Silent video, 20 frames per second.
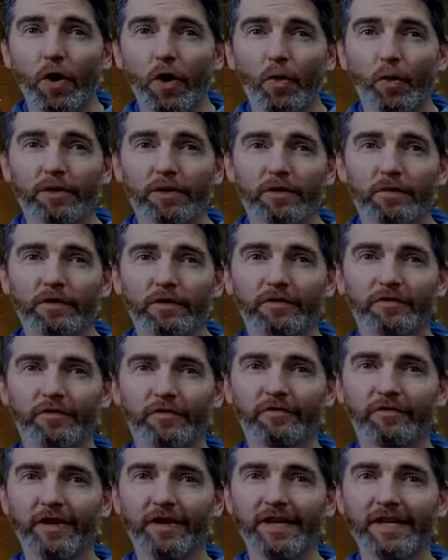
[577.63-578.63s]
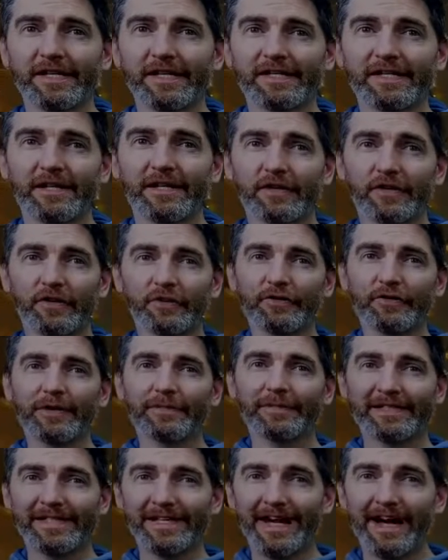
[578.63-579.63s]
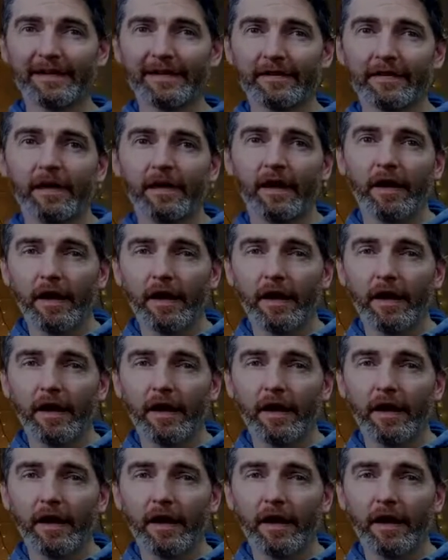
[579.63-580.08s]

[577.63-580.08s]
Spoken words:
What a wonderful phrase. Hakuna Matata.